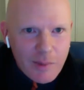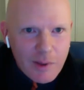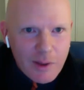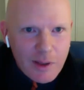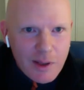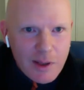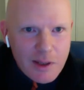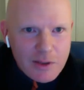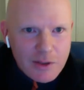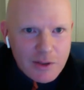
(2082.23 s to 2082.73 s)

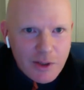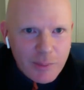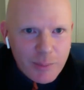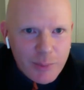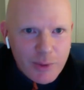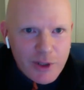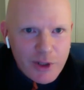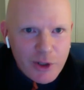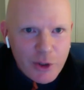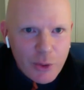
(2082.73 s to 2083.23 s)
He's got a
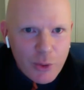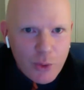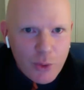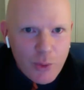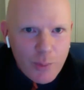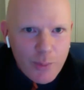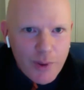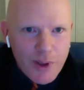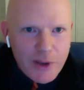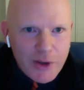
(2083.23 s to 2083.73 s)
pretty low
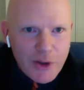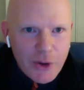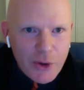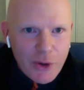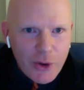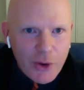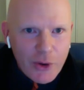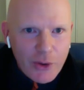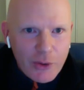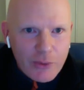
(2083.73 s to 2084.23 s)
opinion
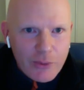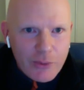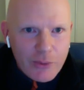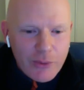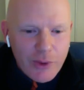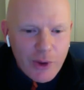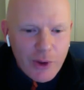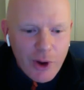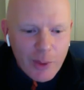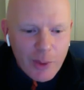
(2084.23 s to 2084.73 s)
of
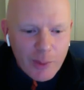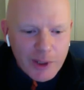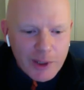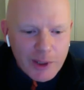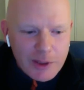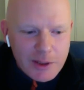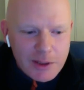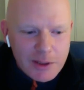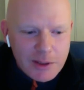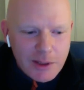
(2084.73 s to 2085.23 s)
the
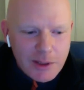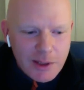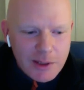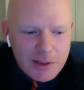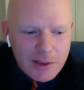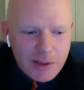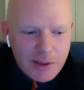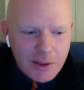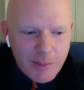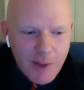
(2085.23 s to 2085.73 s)
hominids, has
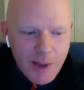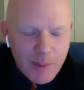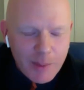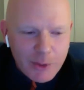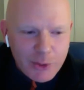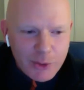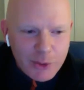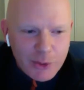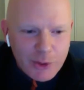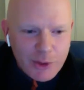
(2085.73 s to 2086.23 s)
our
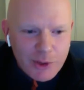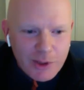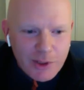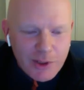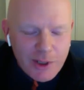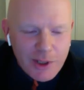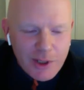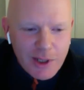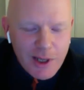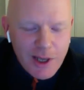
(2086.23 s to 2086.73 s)
mammoth,
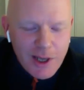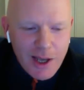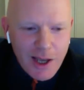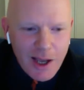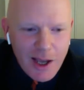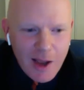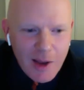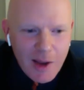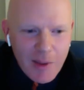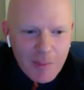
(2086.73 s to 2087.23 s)

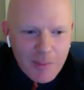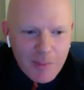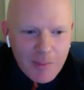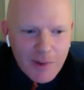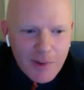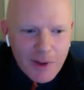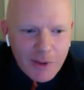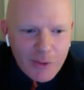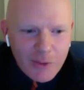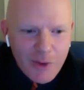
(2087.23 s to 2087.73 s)
and
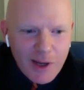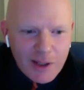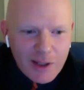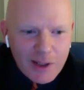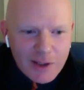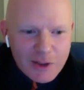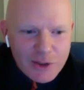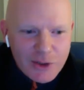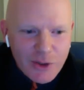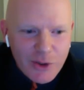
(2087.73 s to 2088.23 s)
rightly
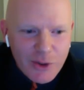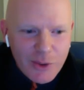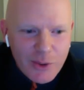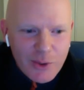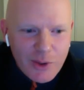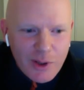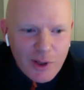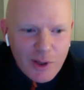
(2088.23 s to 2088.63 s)
so.